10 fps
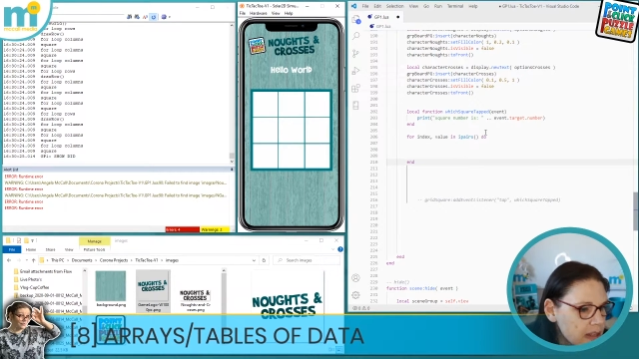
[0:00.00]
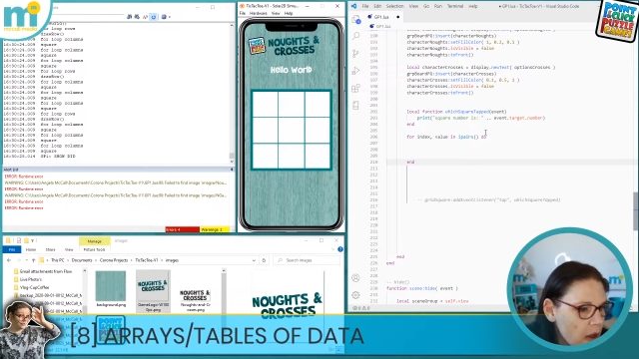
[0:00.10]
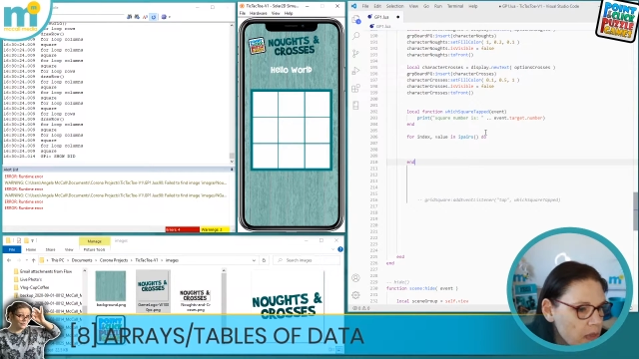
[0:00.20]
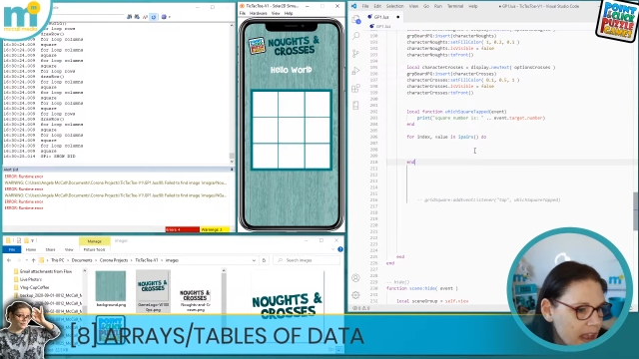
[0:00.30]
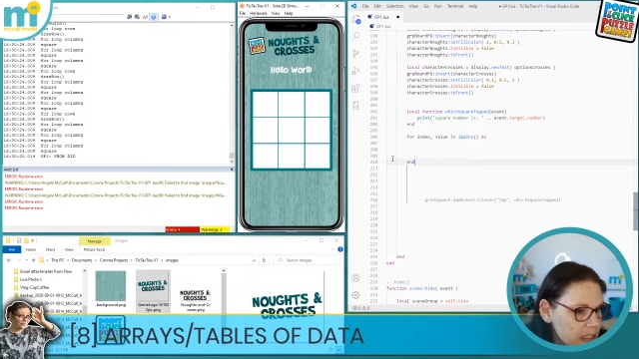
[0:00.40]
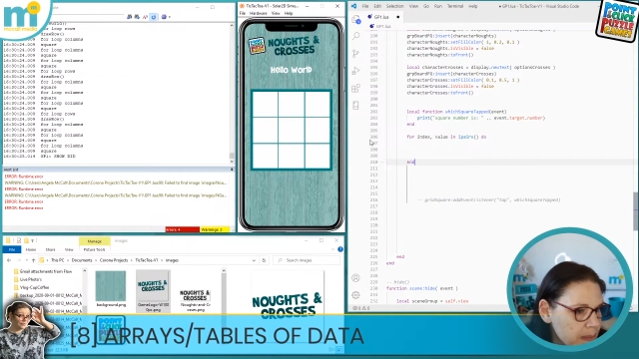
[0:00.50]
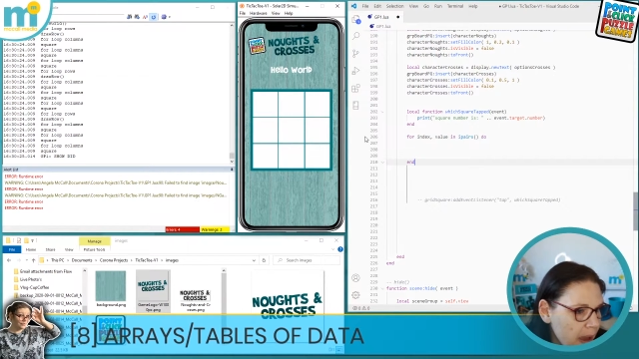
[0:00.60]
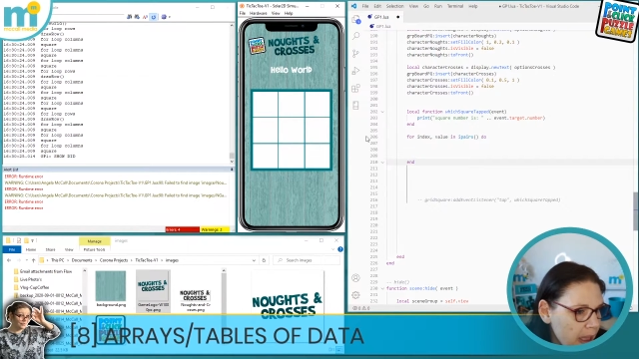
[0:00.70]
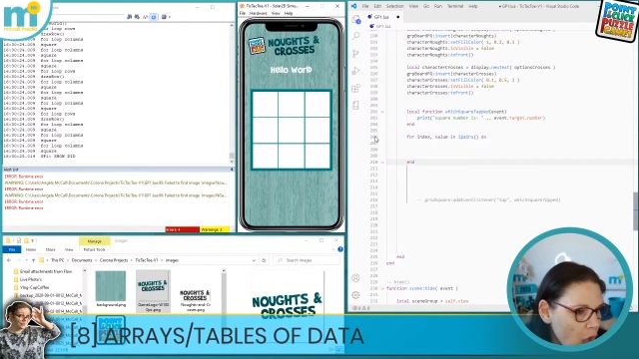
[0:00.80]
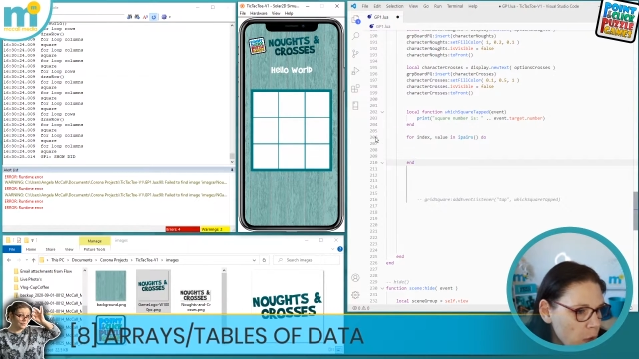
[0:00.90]
So that's
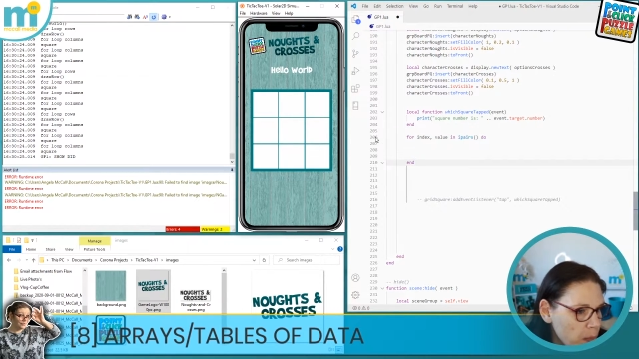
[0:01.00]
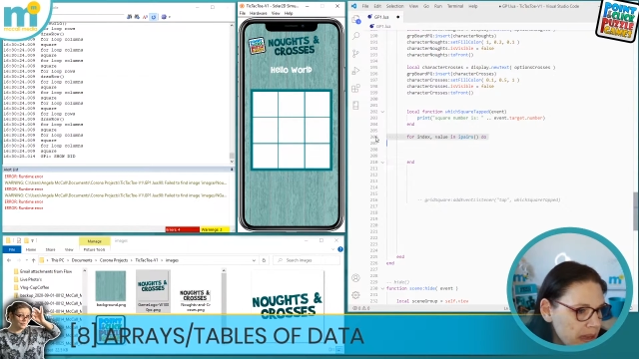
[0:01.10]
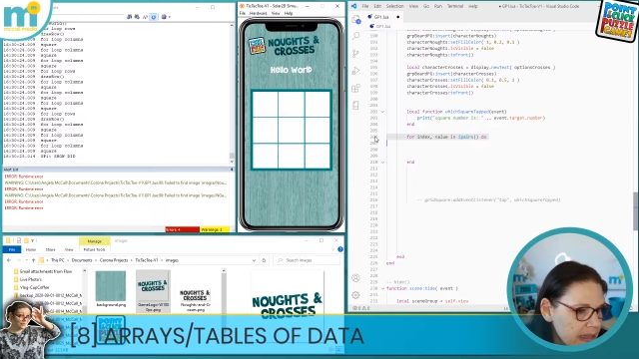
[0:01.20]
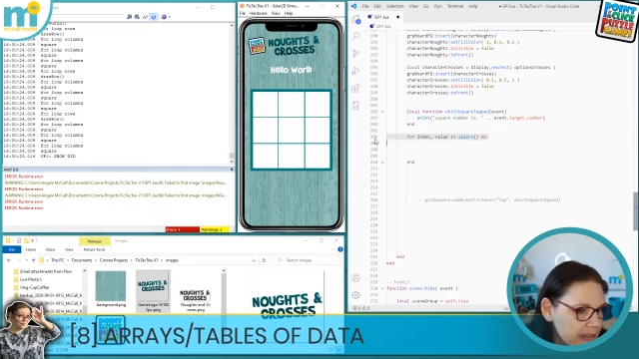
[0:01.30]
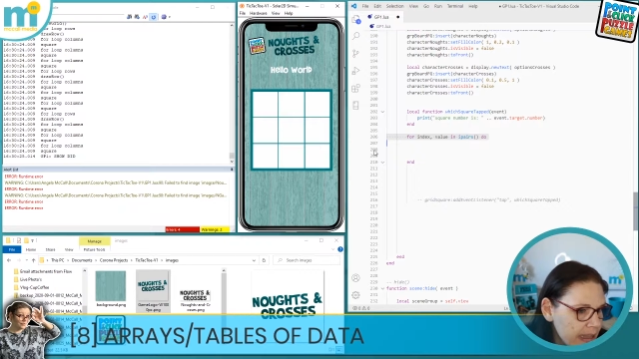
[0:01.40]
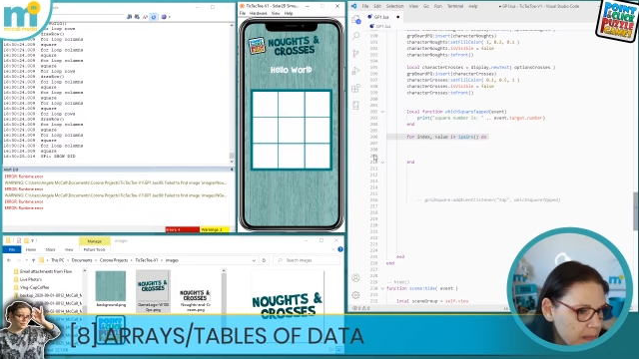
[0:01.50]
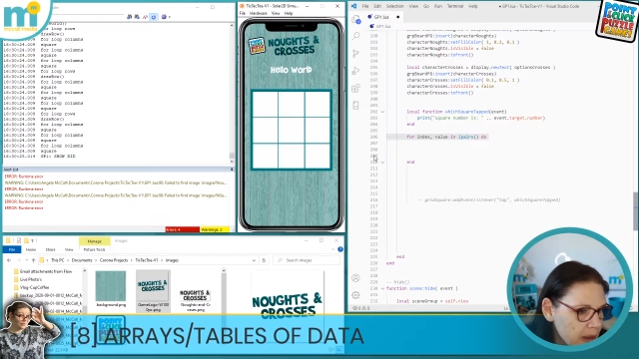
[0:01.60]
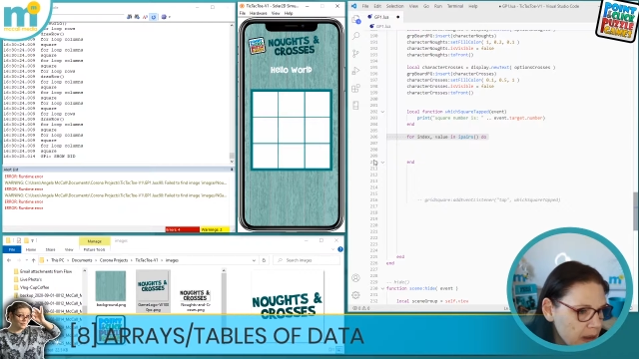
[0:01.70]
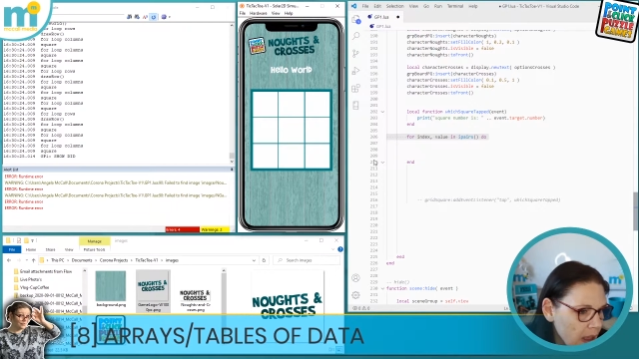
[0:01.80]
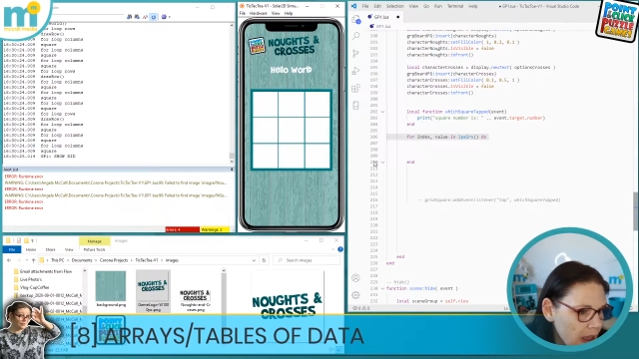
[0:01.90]
my opening
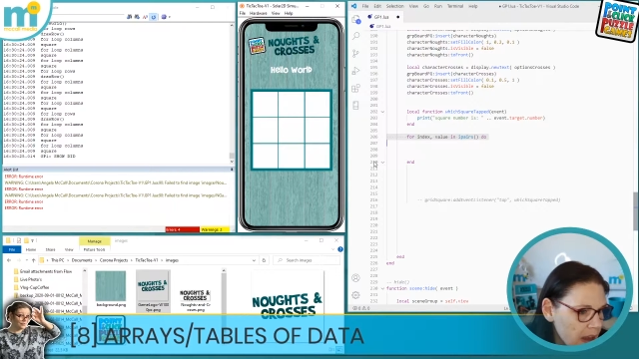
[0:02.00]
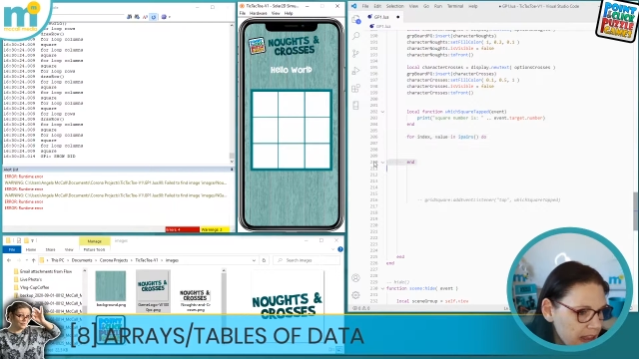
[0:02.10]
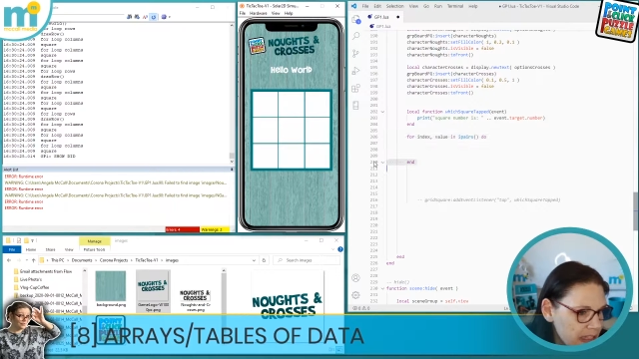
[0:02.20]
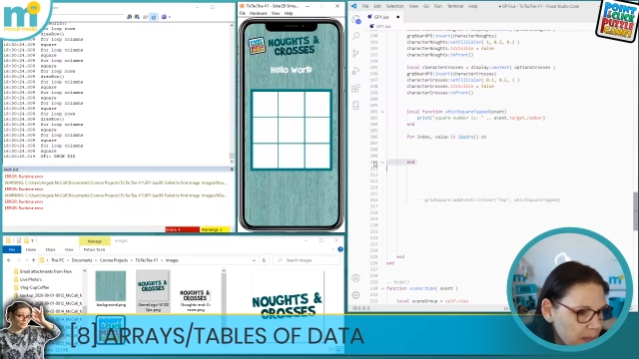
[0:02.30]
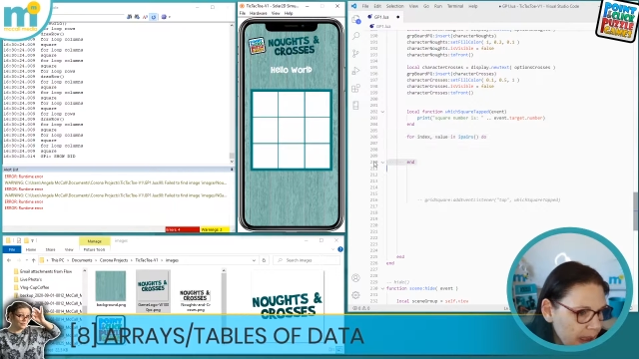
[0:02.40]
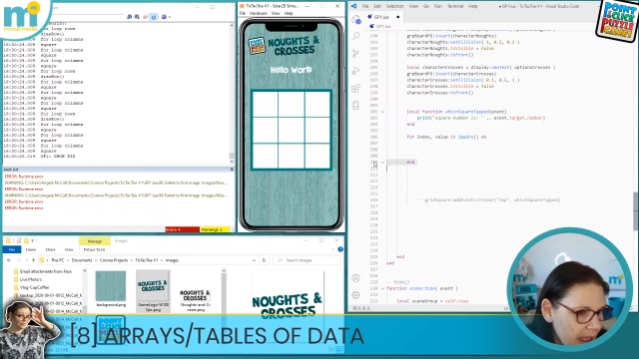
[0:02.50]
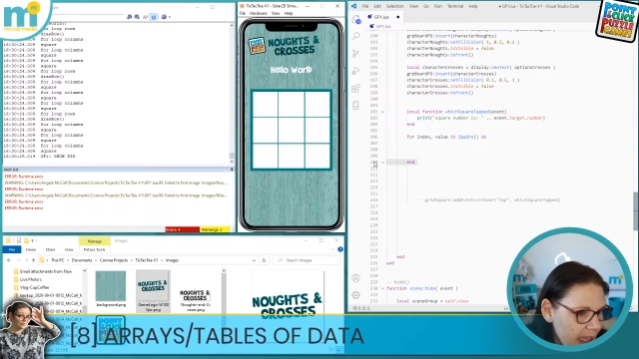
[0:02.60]
statement line and that's my